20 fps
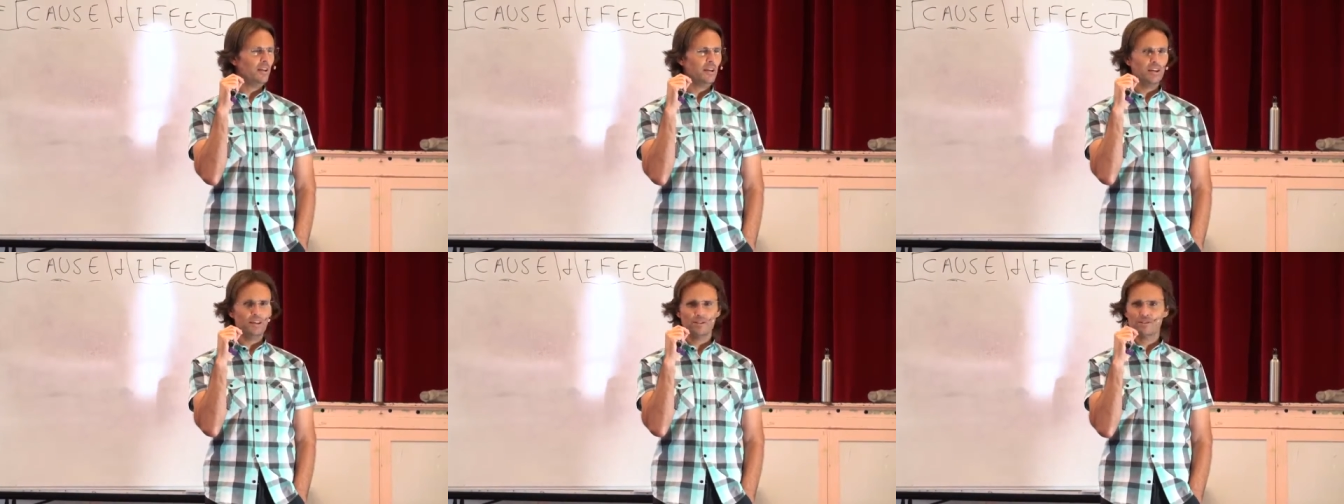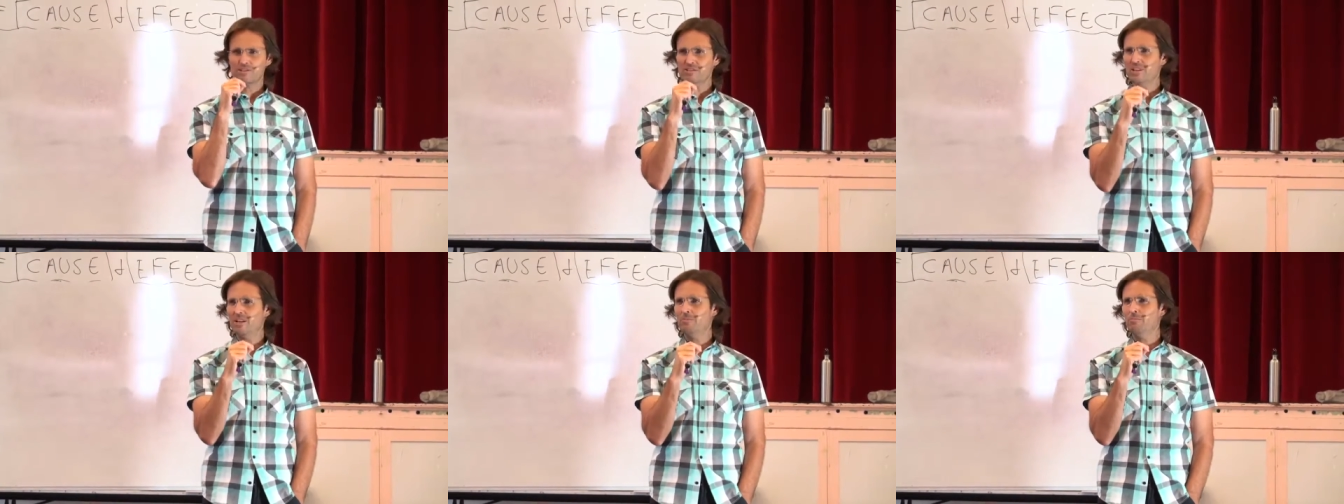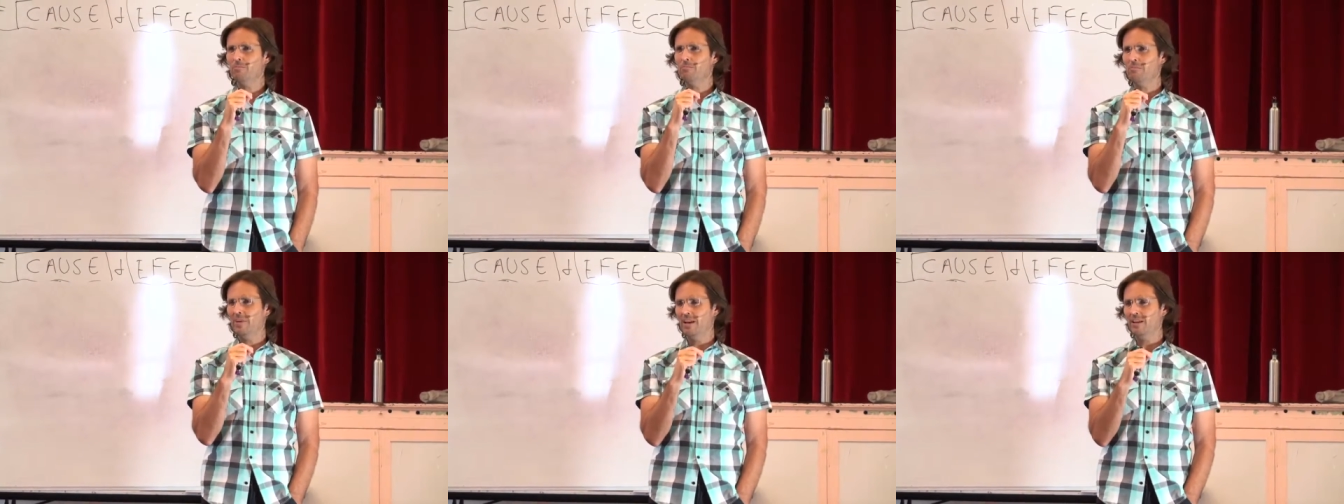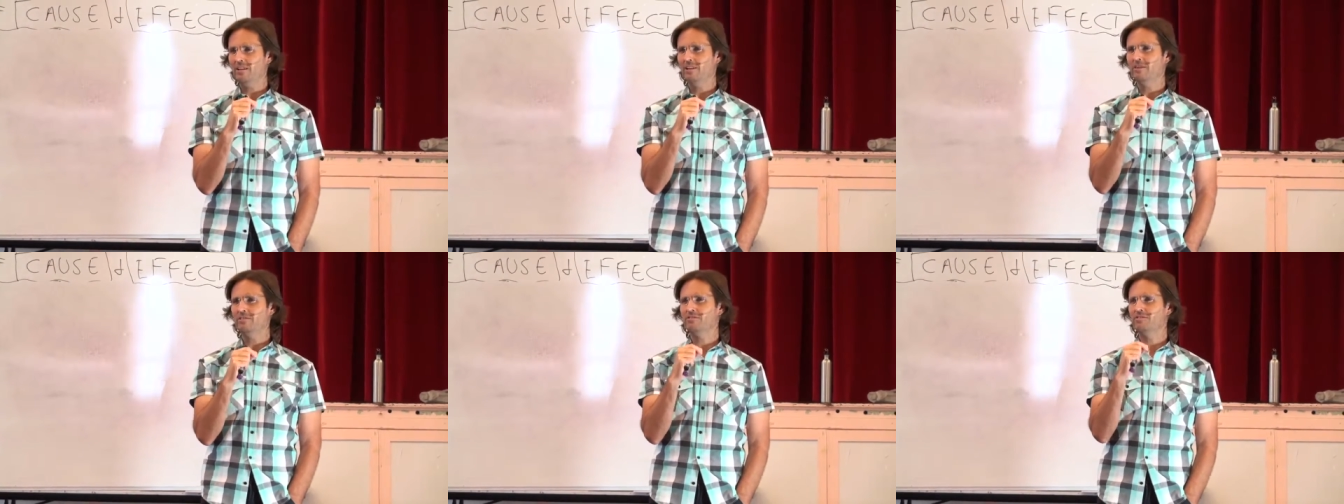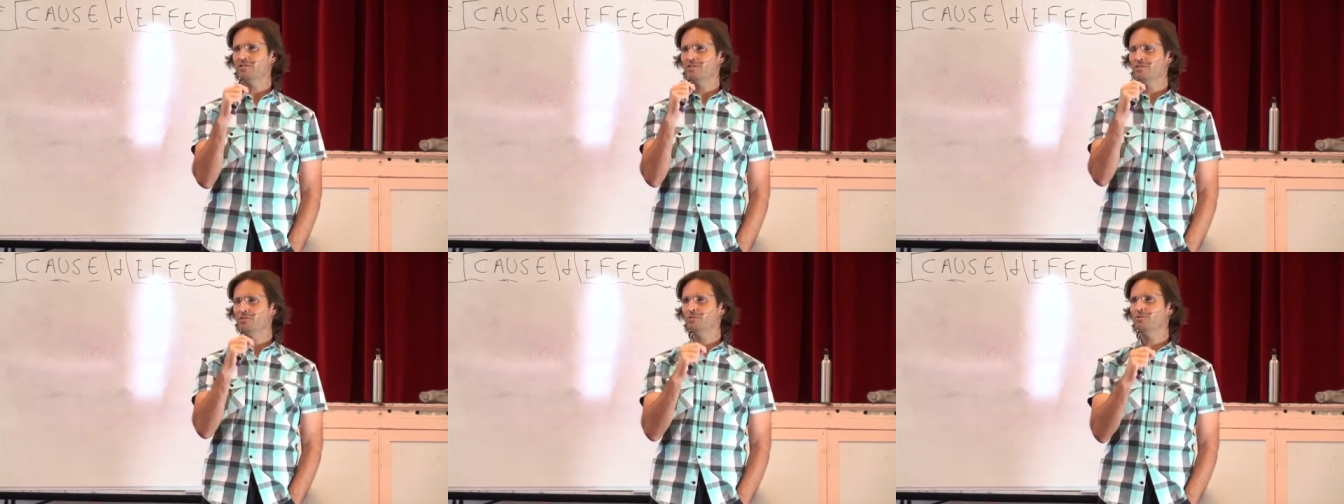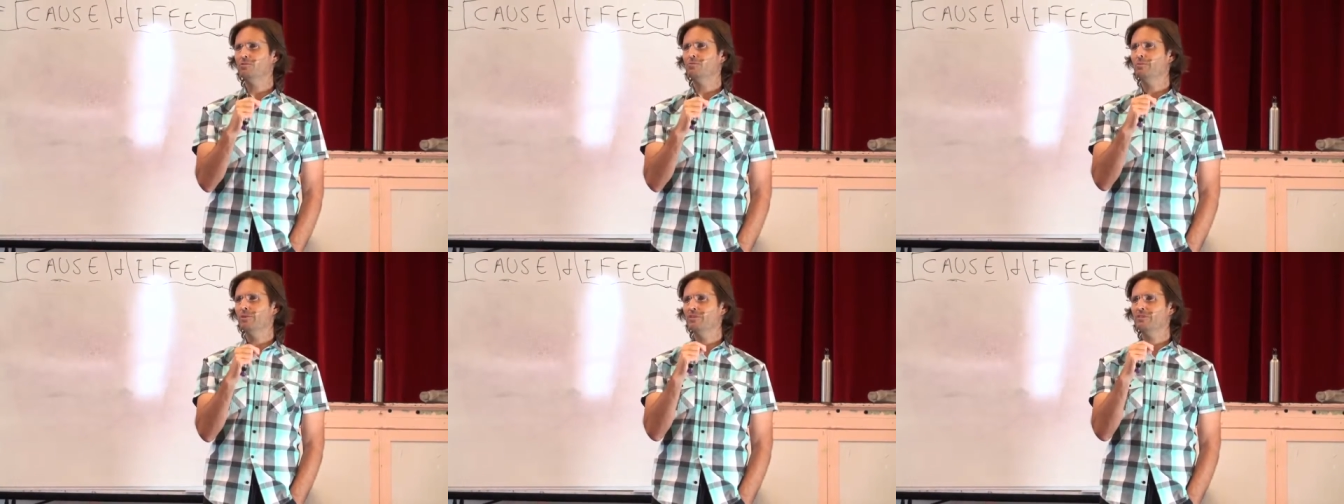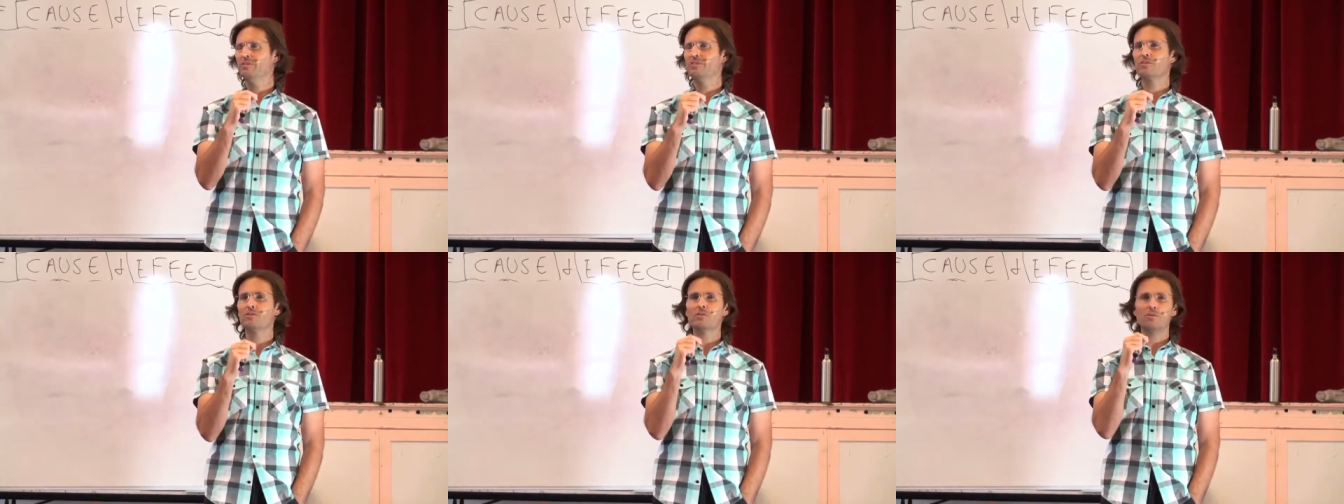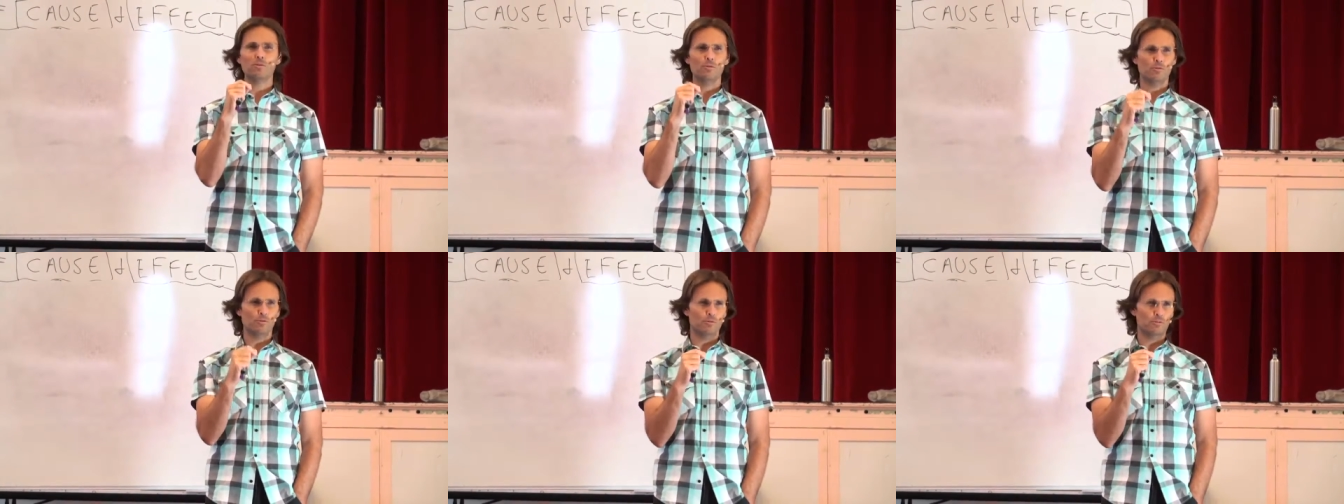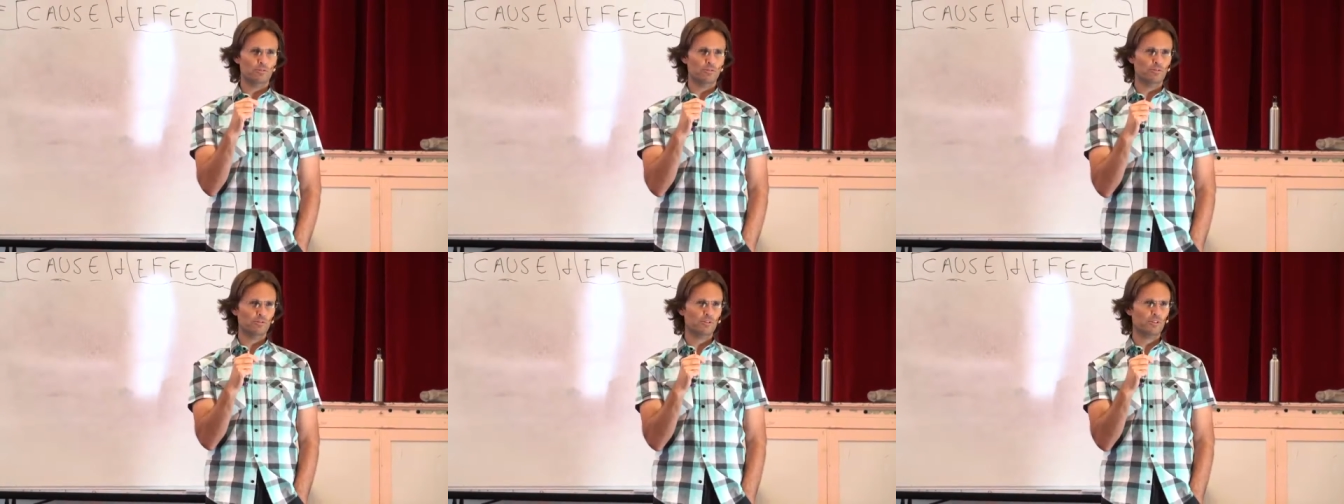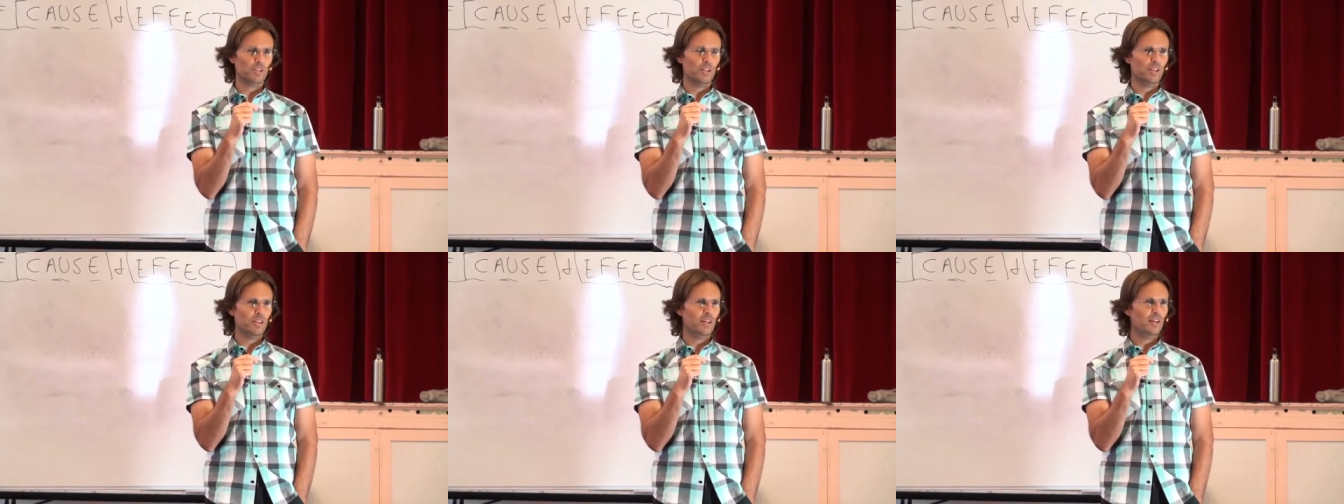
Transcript: in some manner, deal with the cause,